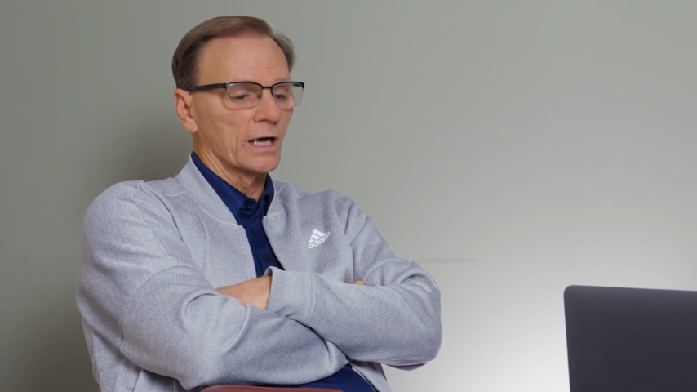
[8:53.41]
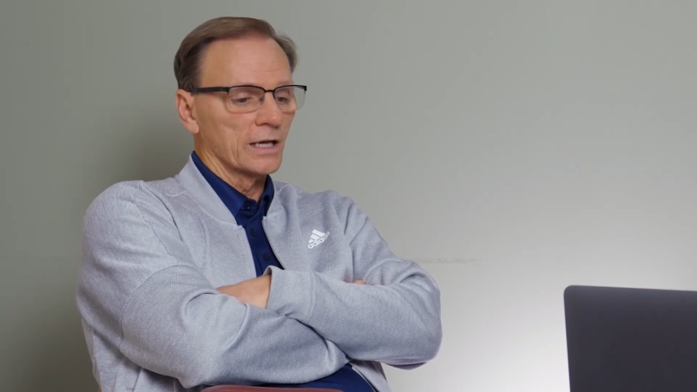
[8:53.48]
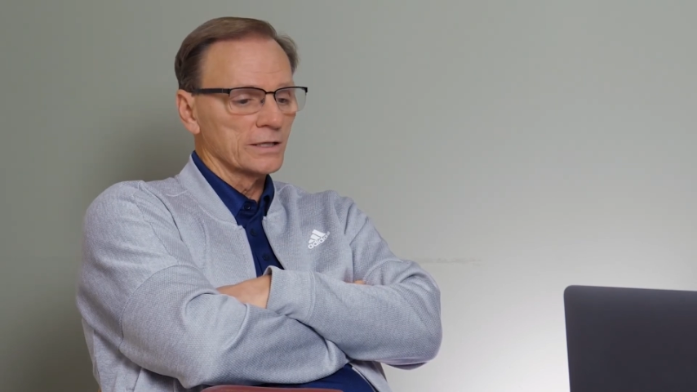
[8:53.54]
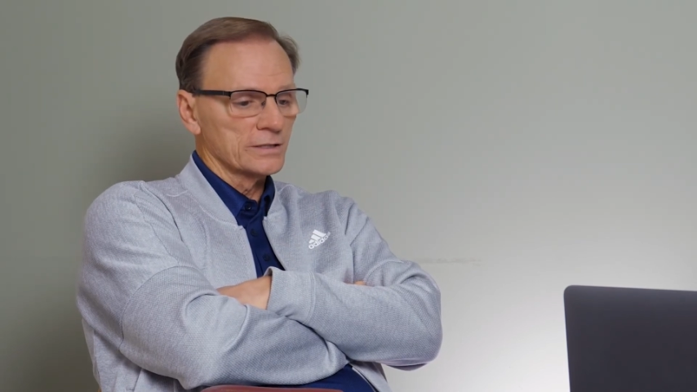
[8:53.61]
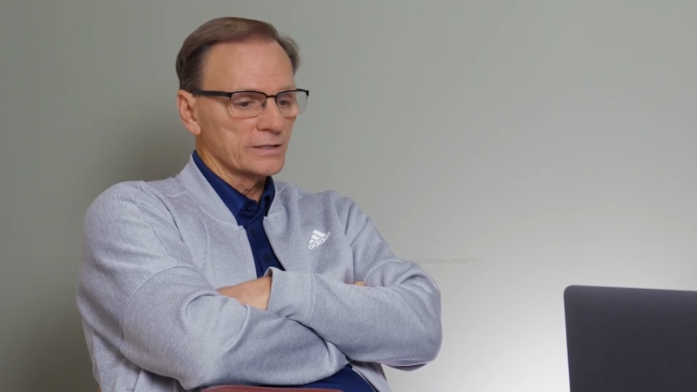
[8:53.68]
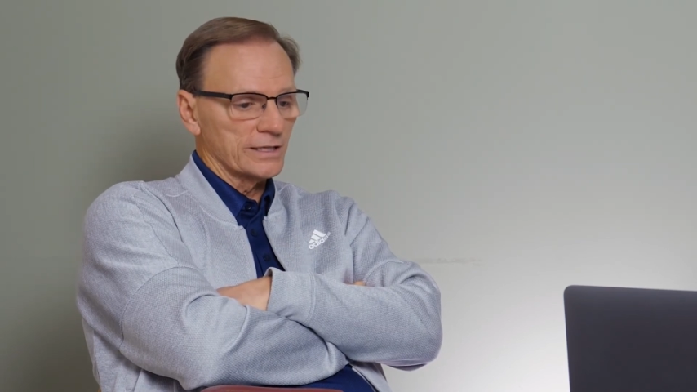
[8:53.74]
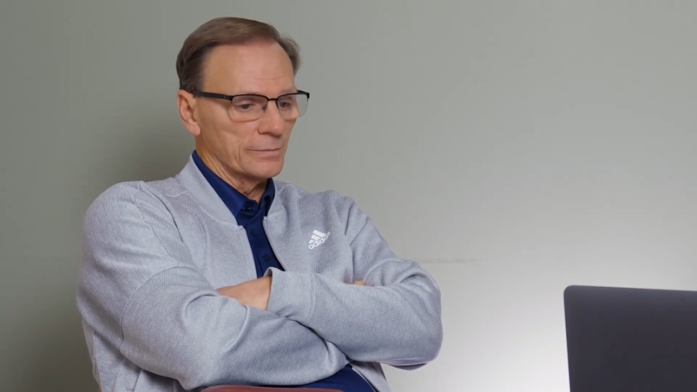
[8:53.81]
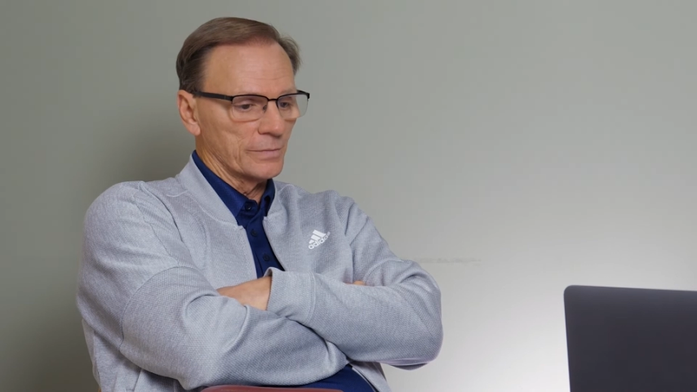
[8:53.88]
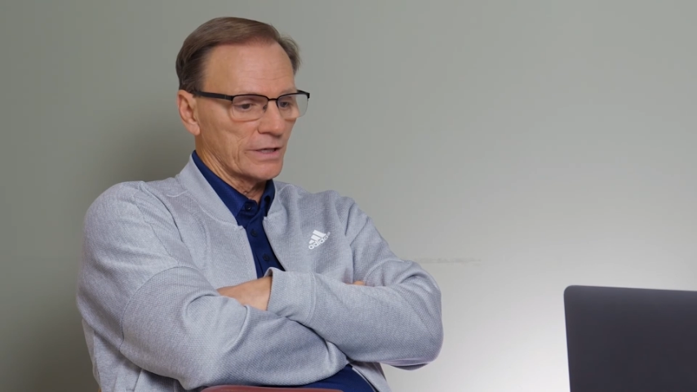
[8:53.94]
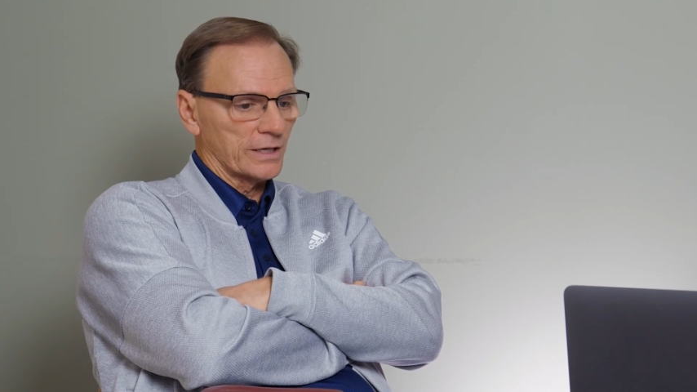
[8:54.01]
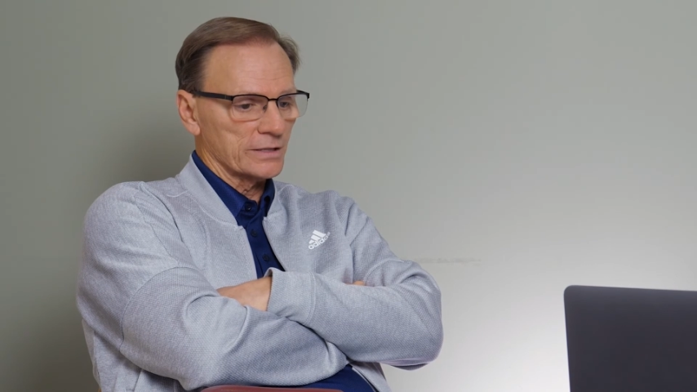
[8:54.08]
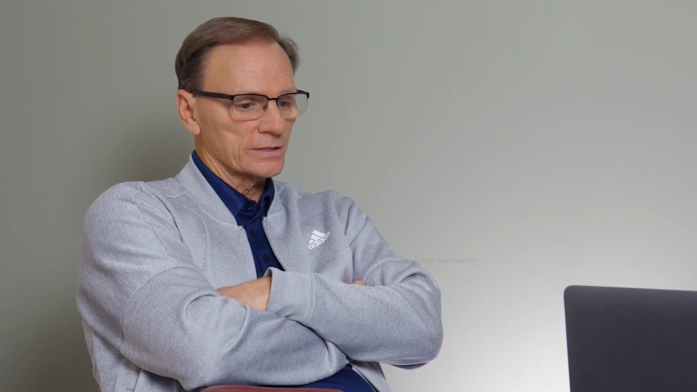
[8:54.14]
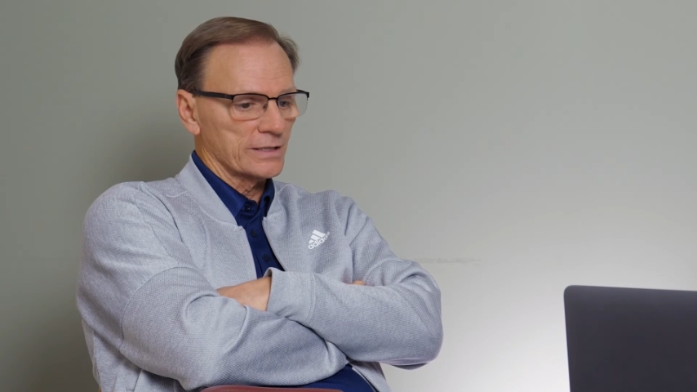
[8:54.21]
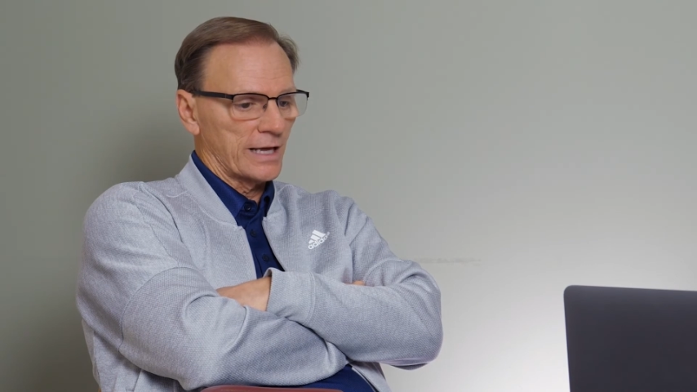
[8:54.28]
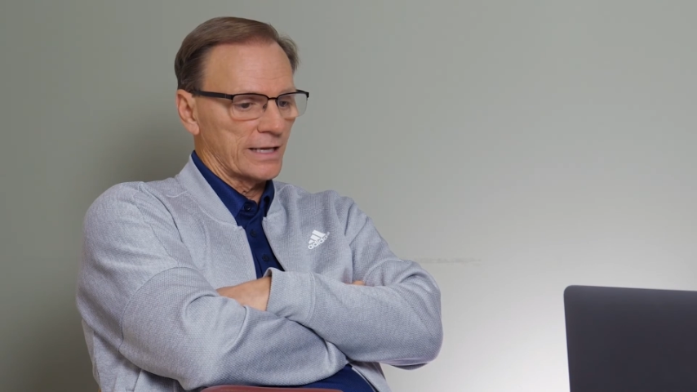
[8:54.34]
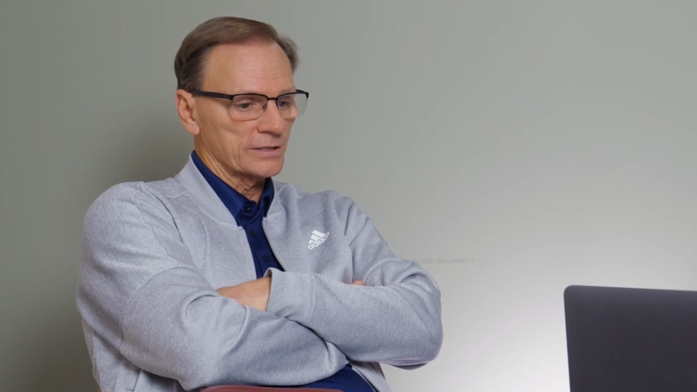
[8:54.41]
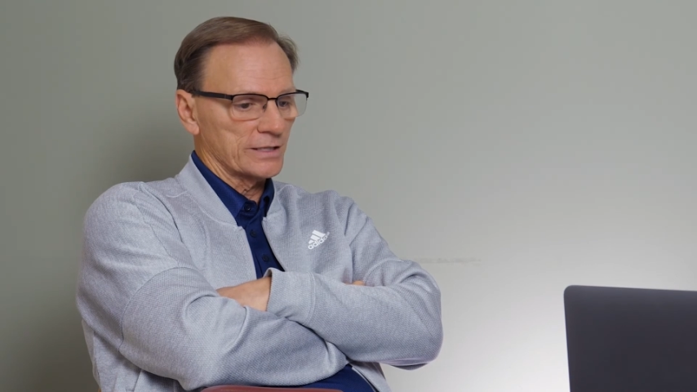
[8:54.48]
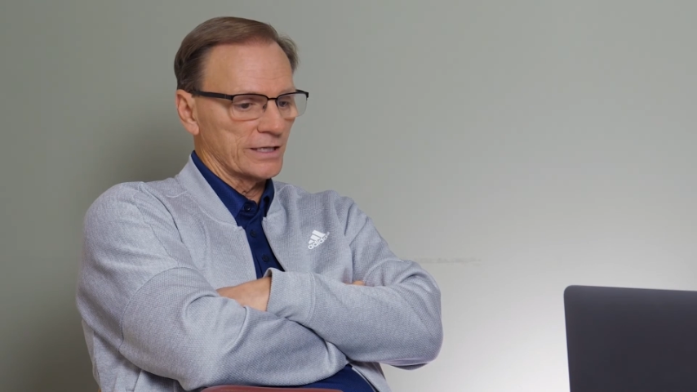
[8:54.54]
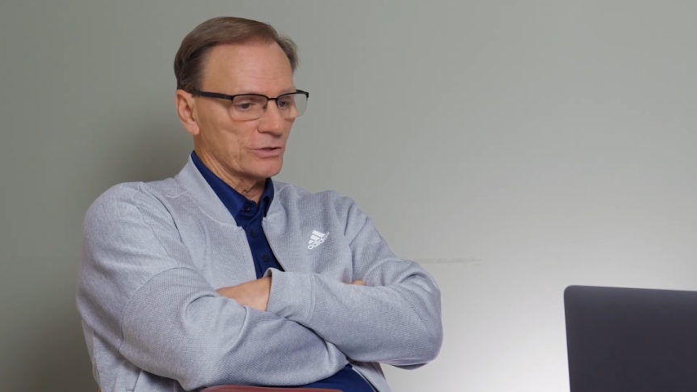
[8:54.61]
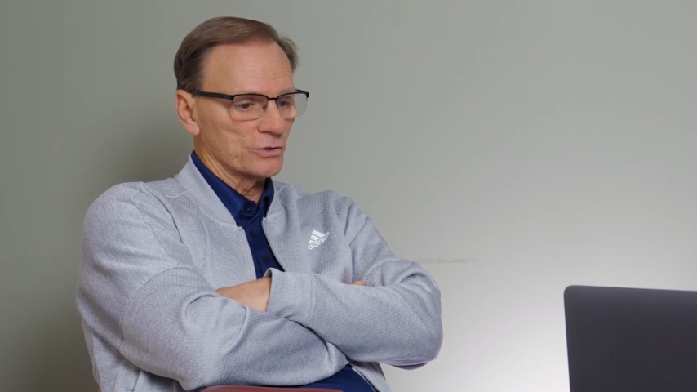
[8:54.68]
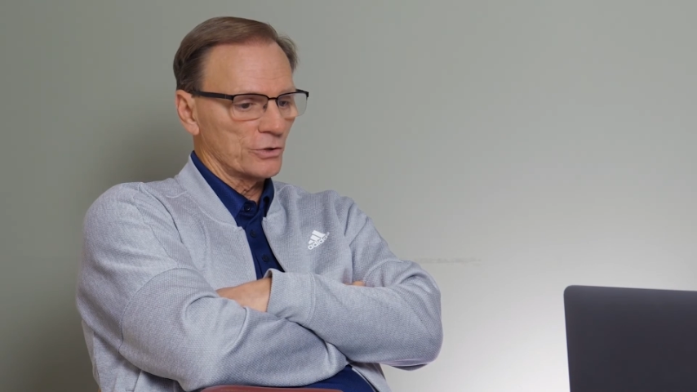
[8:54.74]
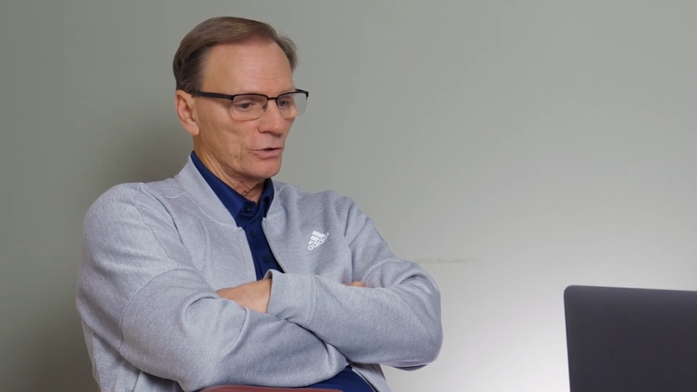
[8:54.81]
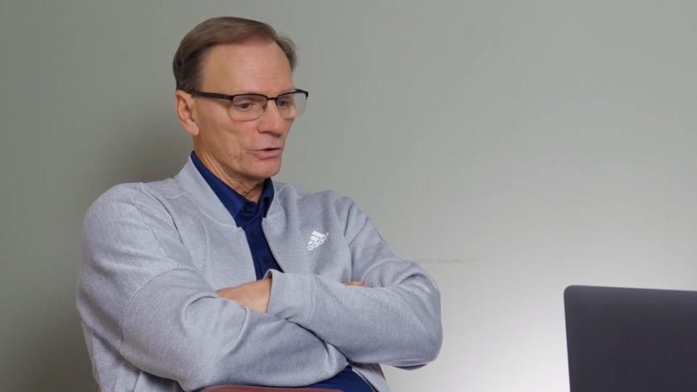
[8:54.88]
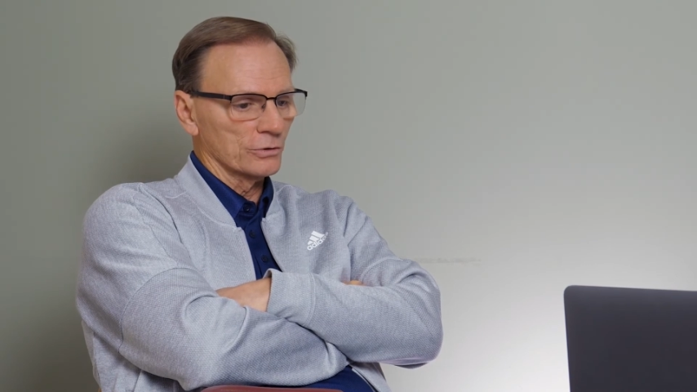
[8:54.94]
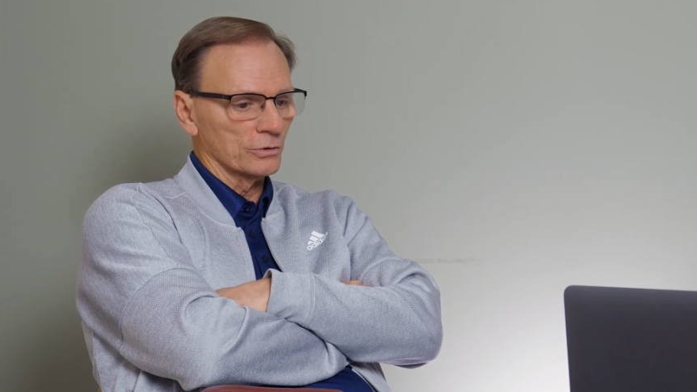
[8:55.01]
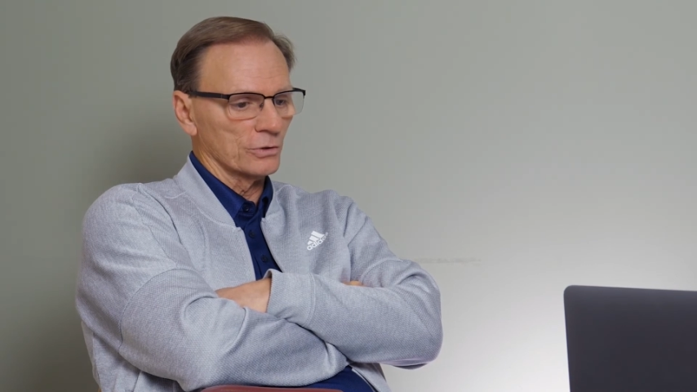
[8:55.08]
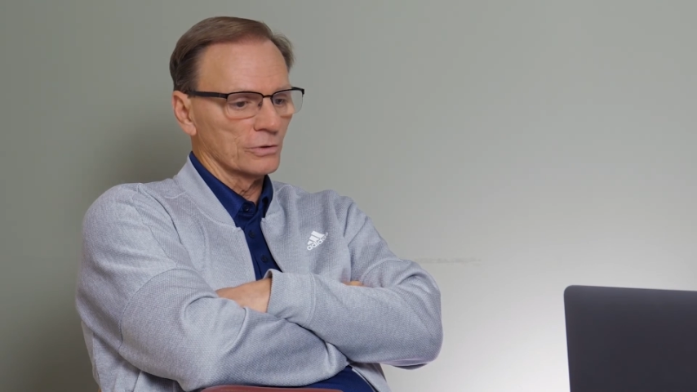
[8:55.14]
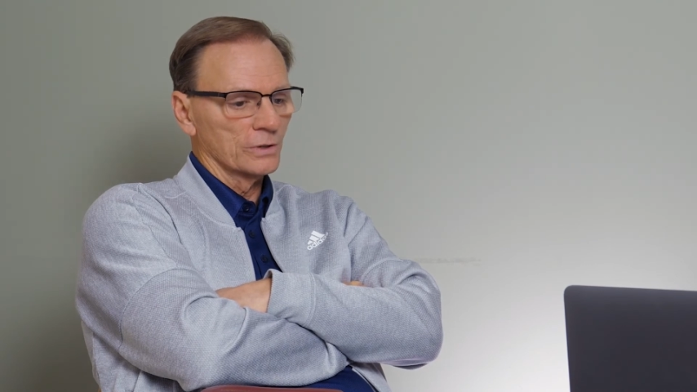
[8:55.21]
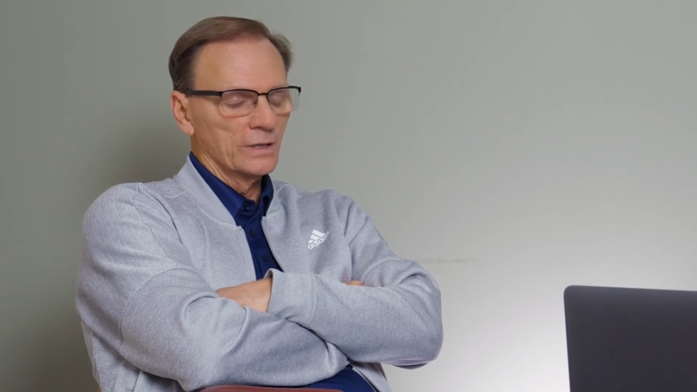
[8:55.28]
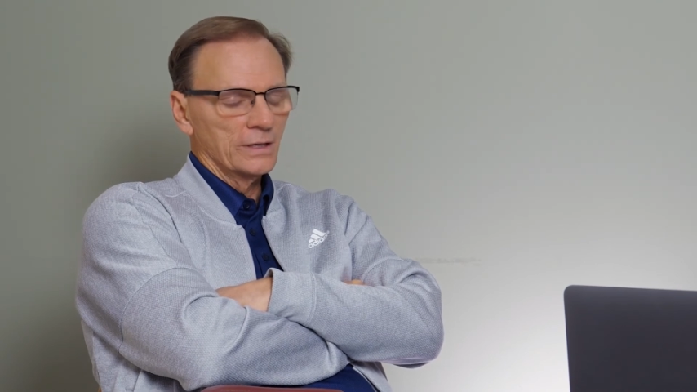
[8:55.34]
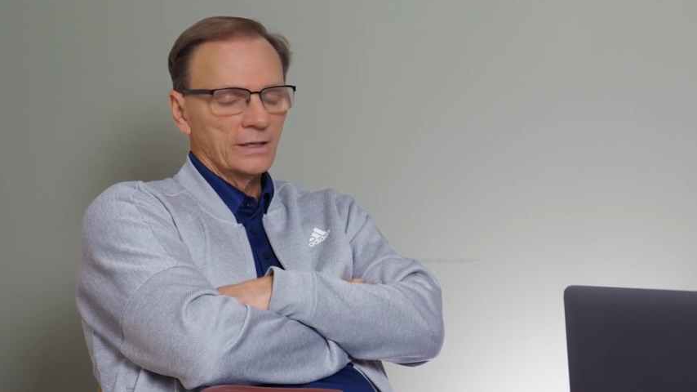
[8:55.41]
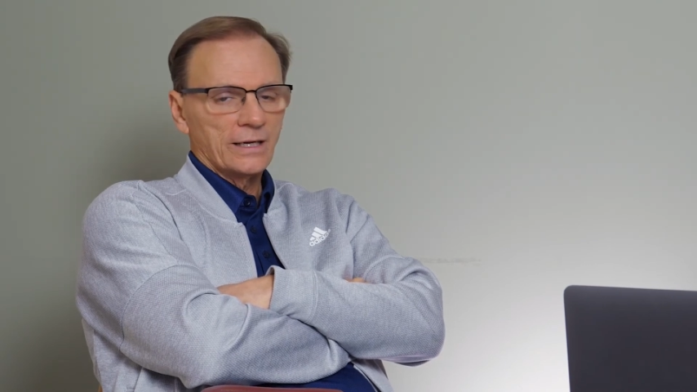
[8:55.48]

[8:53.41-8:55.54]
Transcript: unseen because that's eternal.